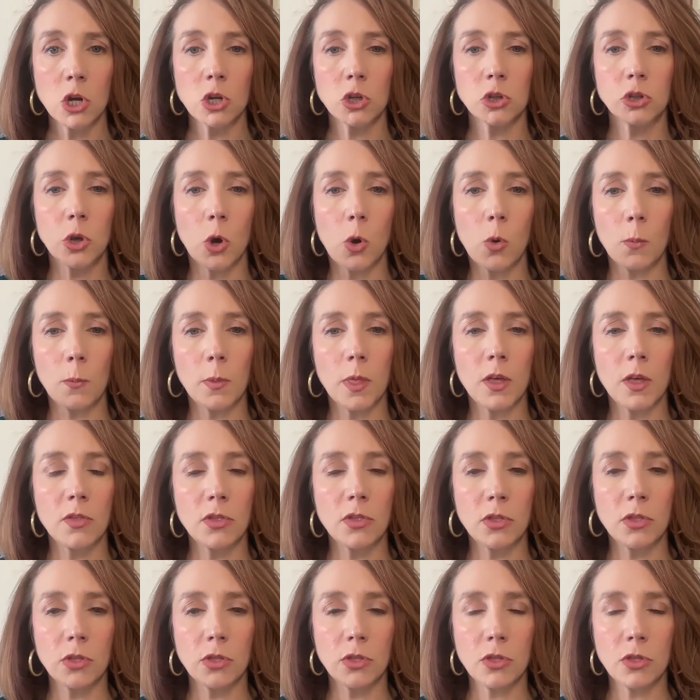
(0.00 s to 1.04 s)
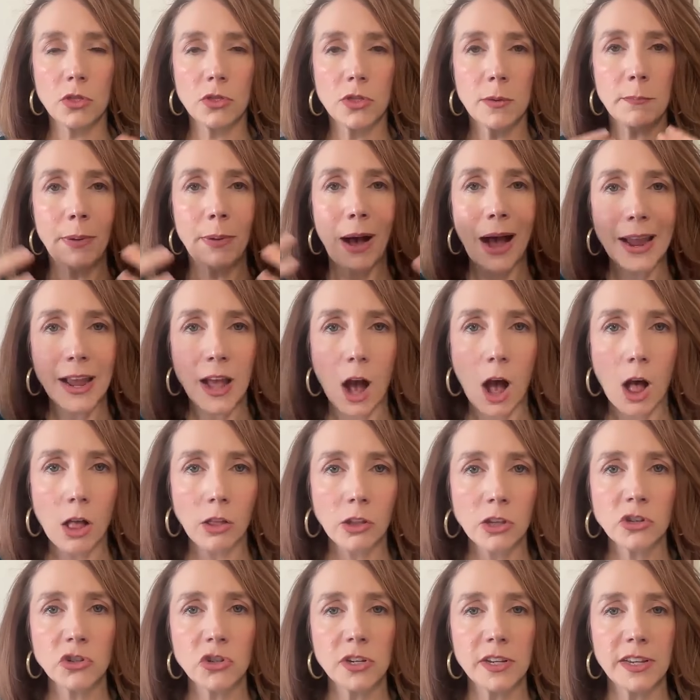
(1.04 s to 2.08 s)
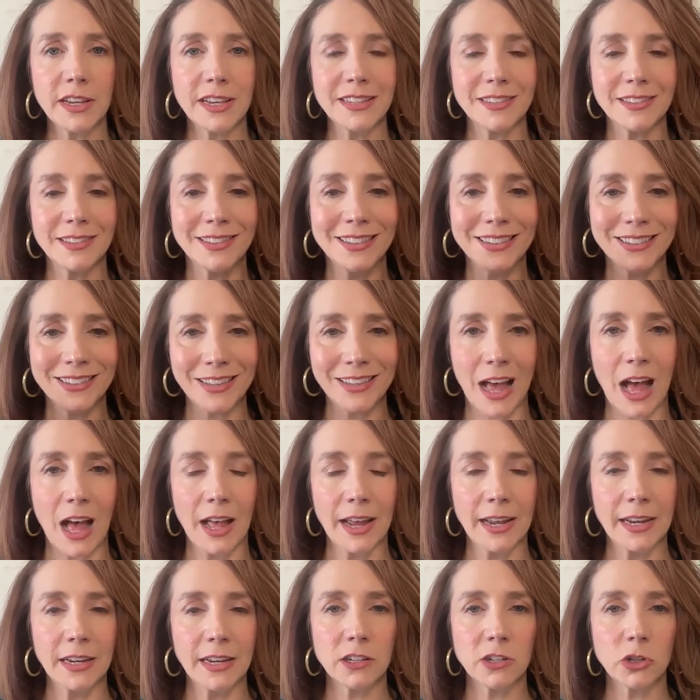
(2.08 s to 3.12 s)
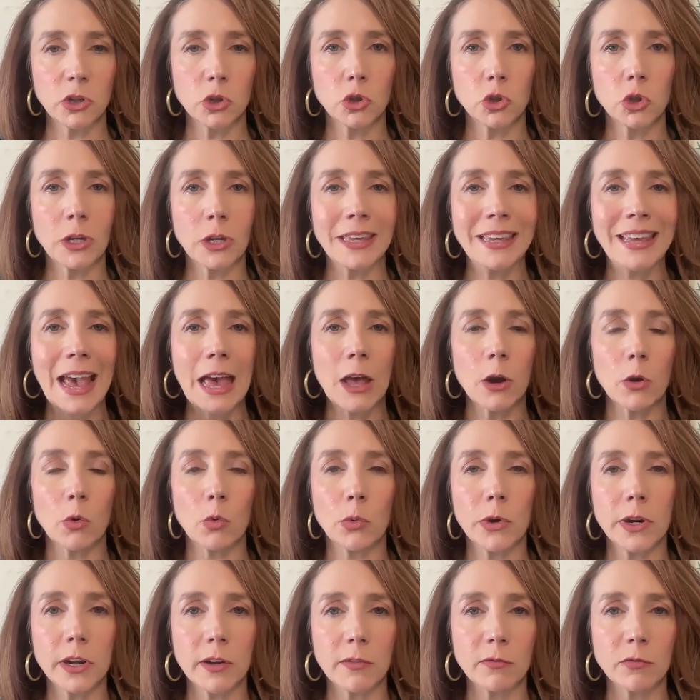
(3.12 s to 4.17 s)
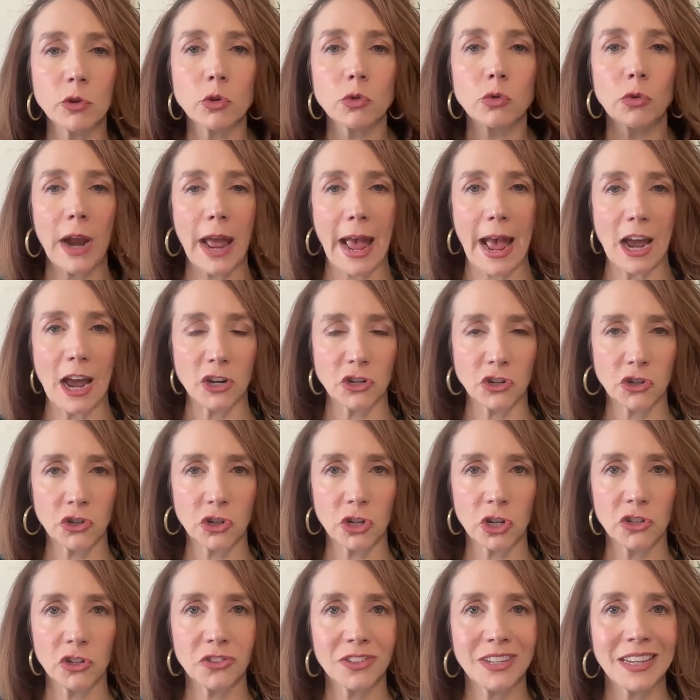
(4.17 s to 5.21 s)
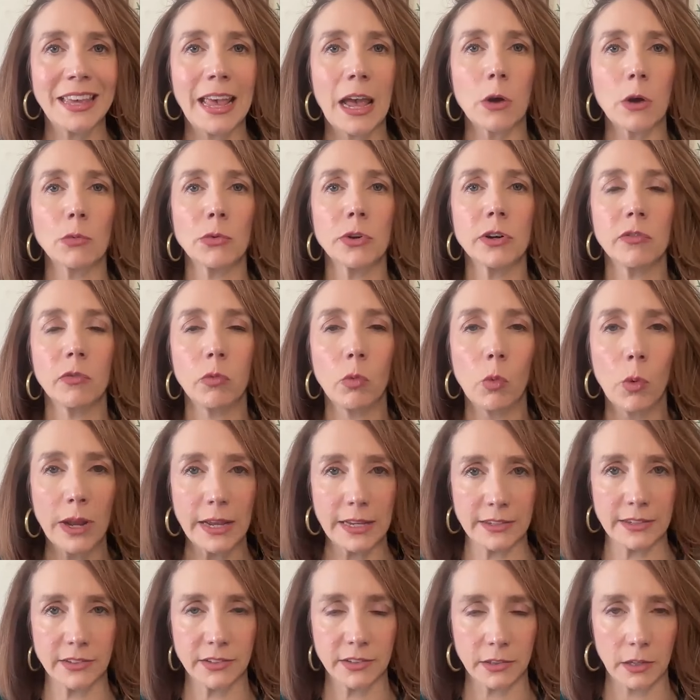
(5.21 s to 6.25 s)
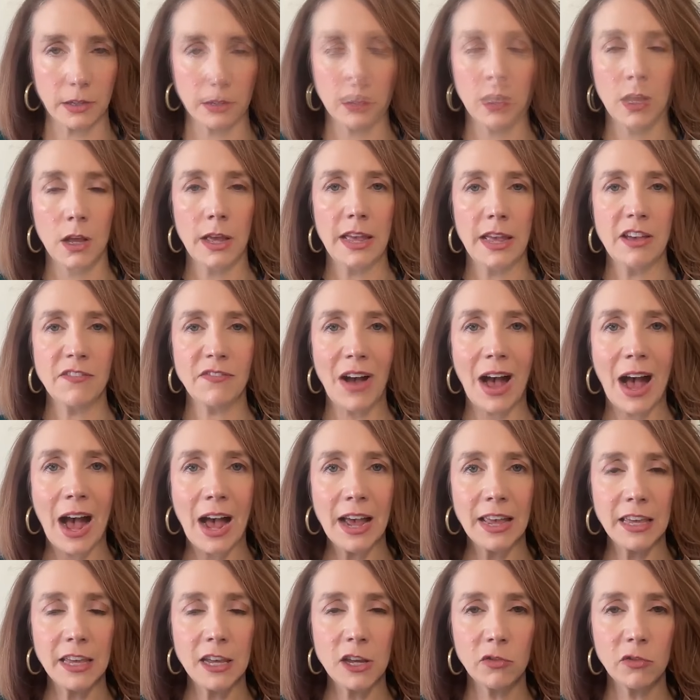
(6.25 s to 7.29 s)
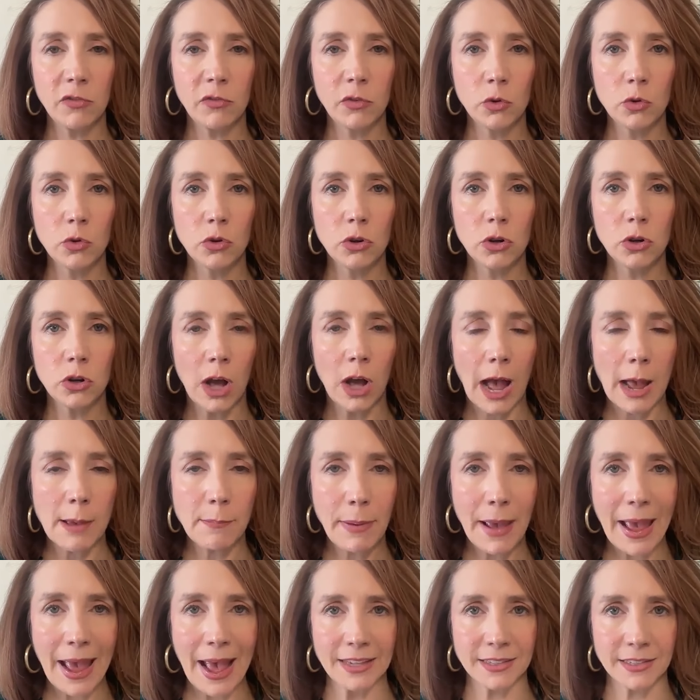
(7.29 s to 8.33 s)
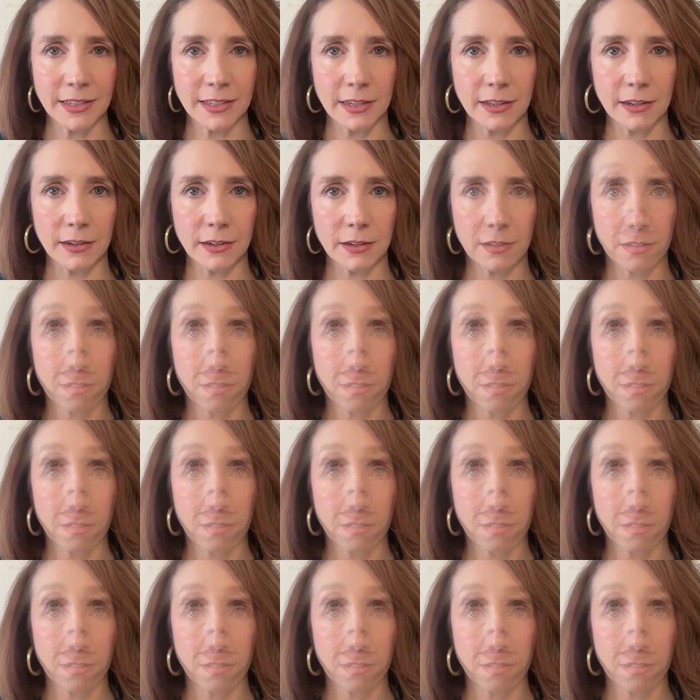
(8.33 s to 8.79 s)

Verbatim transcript: So, the biology is designed to get rid of trash, to get rid of waste. If I eat food, I pass it.